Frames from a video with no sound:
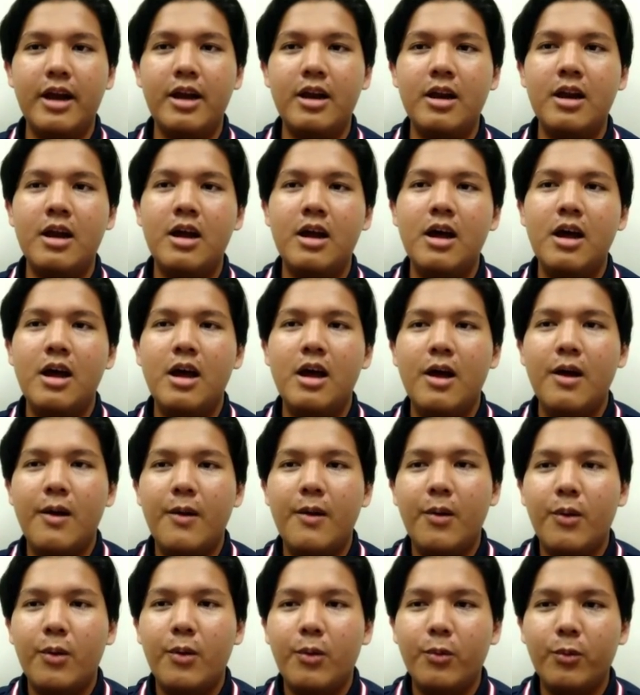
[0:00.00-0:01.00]
nut,
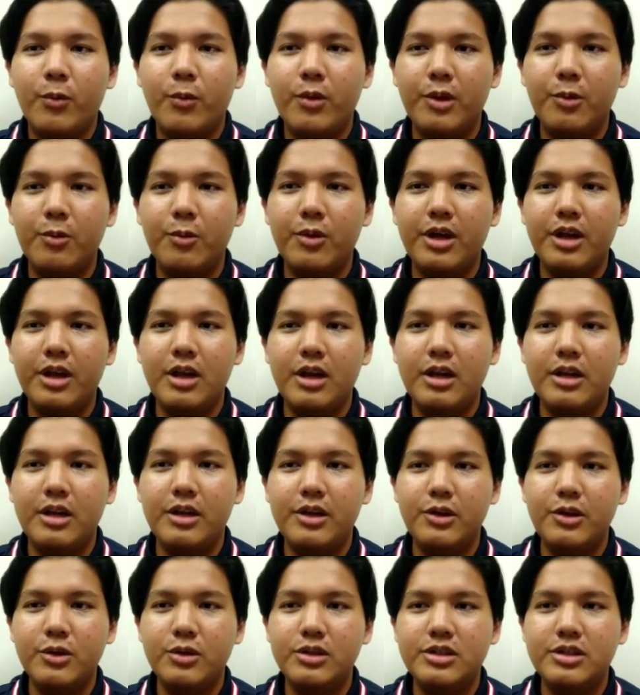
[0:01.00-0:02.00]
we
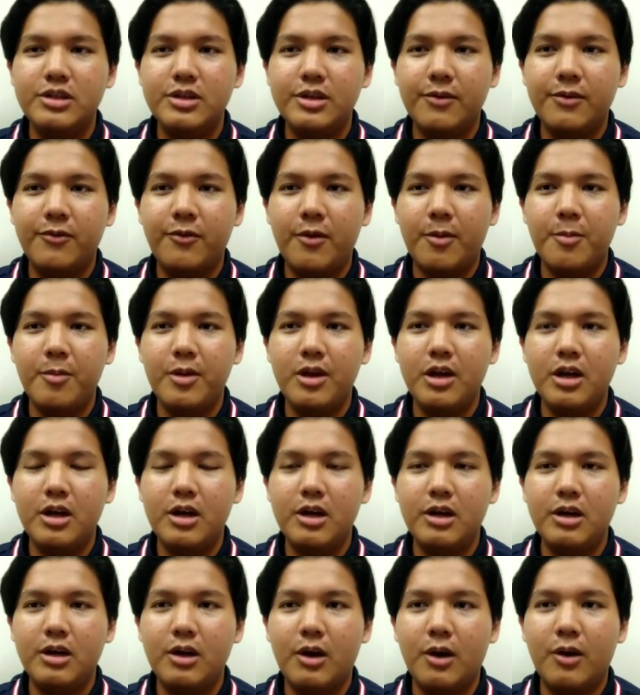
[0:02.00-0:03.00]
will use the
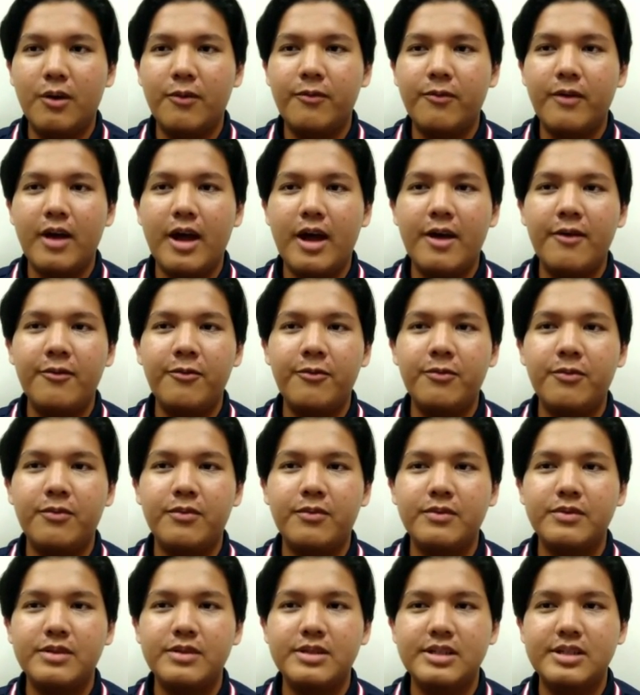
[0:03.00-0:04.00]
formula of
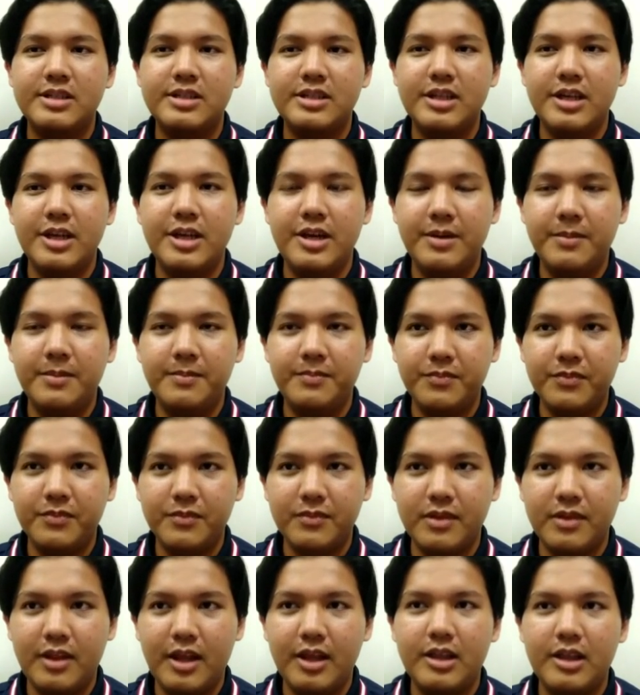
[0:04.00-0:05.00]
F sin
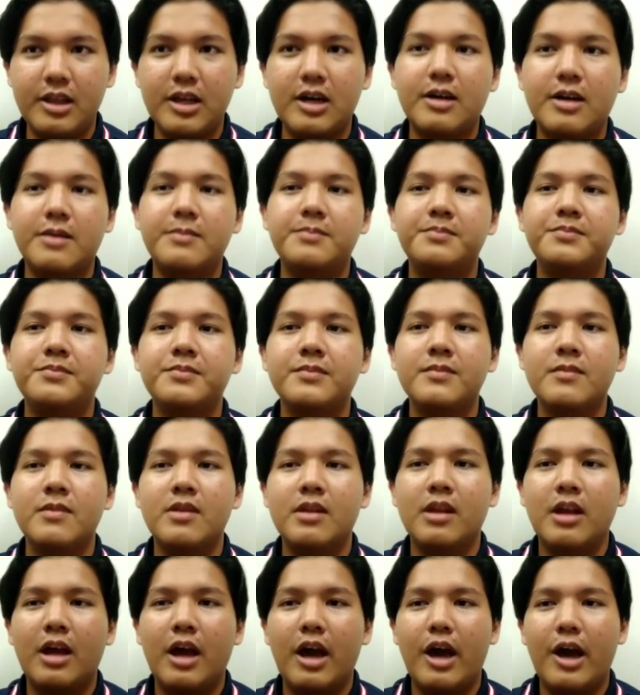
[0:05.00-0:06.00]
theta,
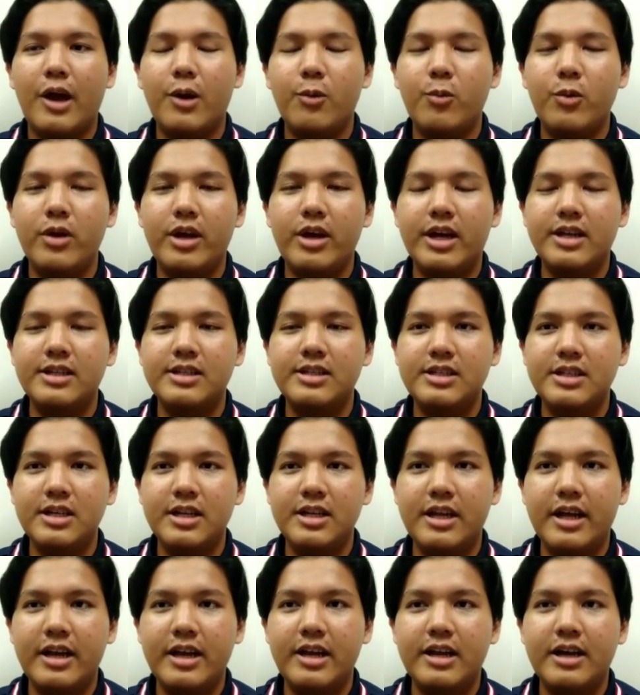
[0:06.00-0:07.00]
and we can
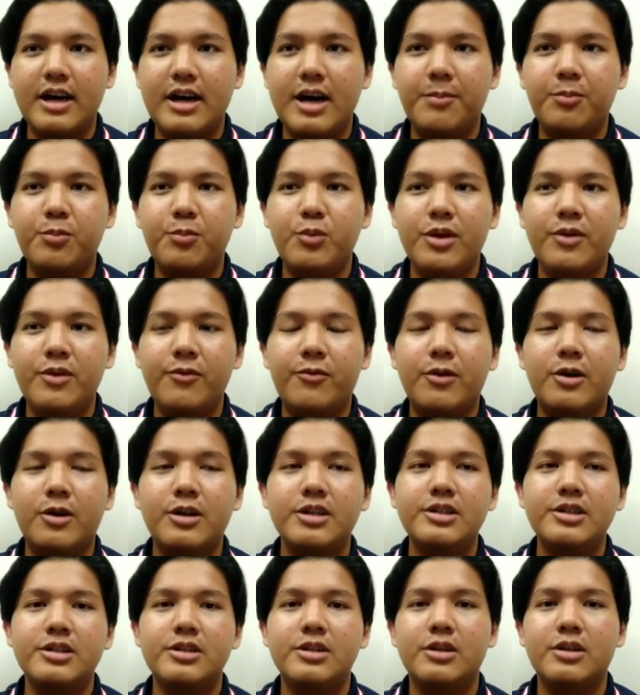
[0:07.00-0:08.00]
see that the upward
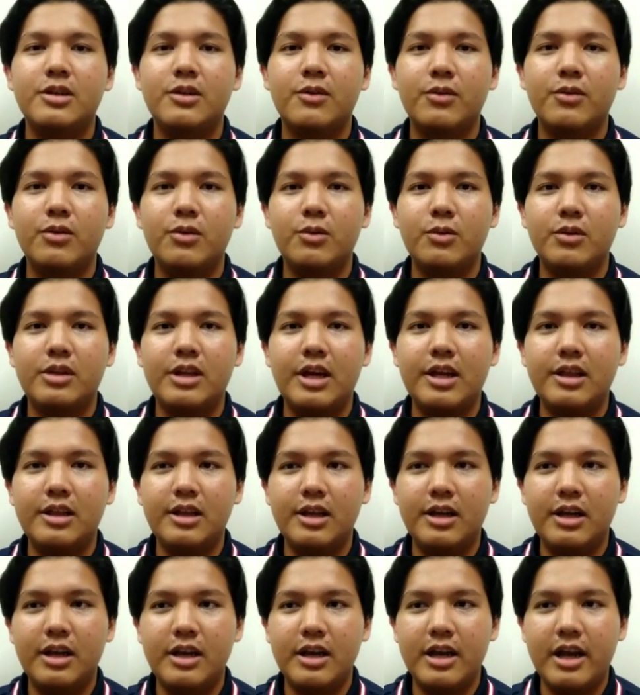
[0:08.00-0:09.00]
force to
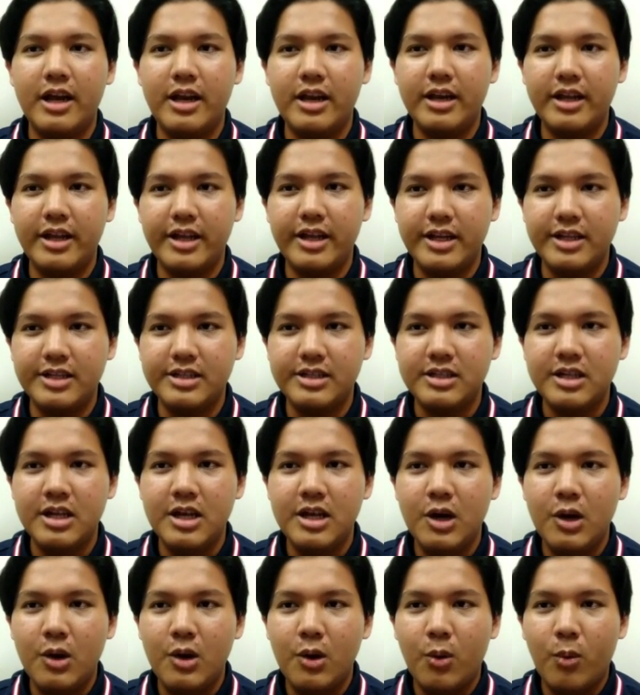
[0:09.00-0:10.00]
tighten the nut
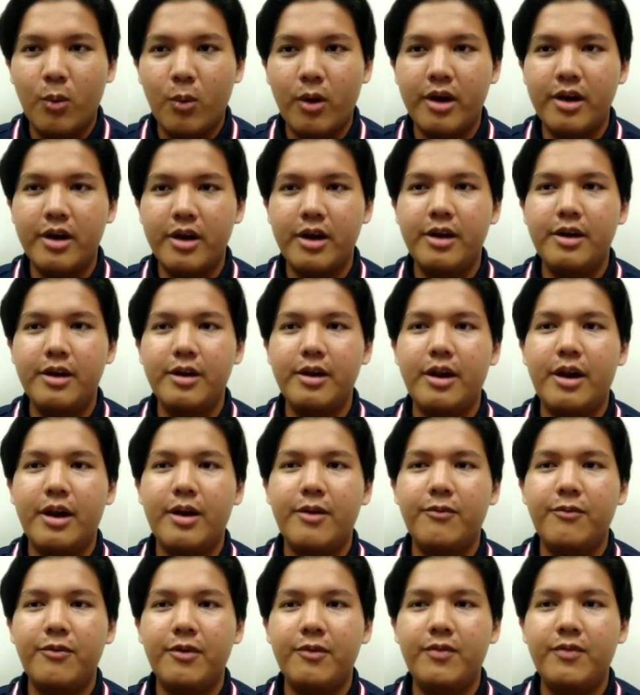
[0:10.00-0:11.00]
is
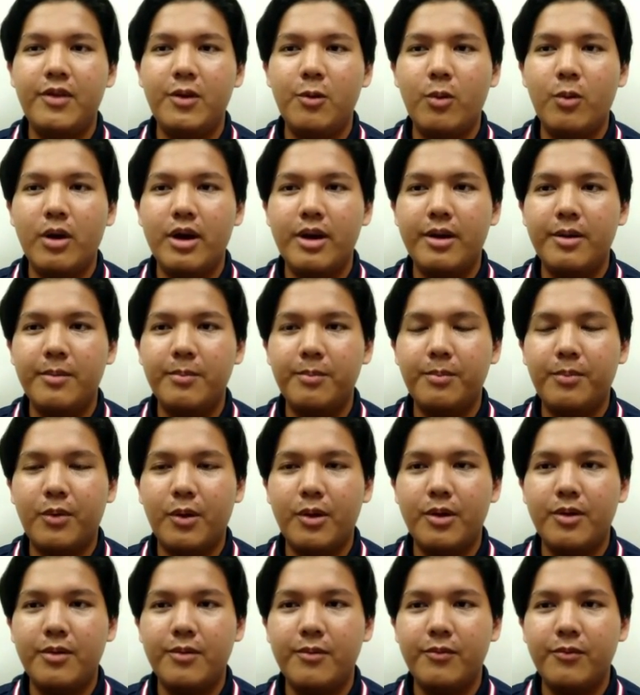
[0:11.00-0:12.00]

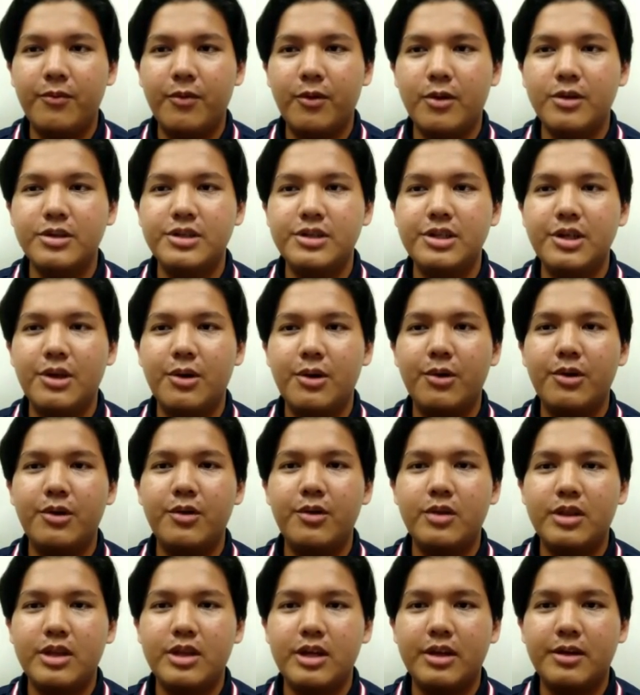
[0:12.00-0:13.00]

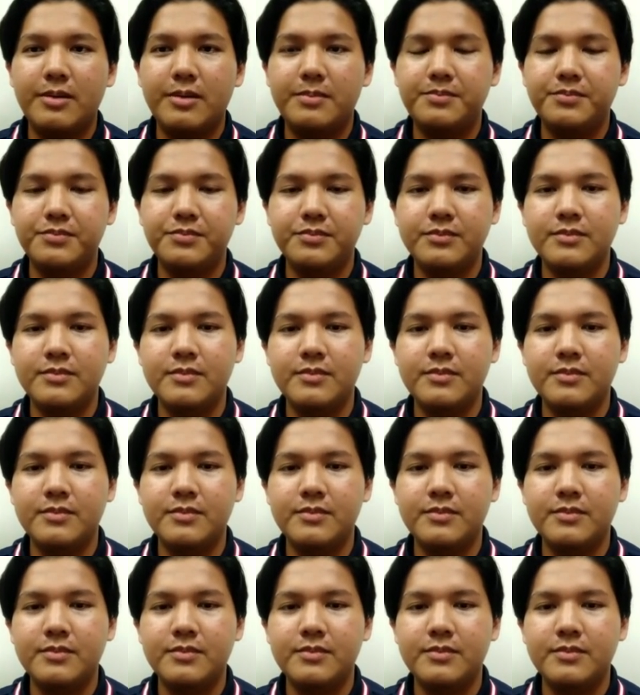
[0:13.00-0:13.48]
151.40 Newton.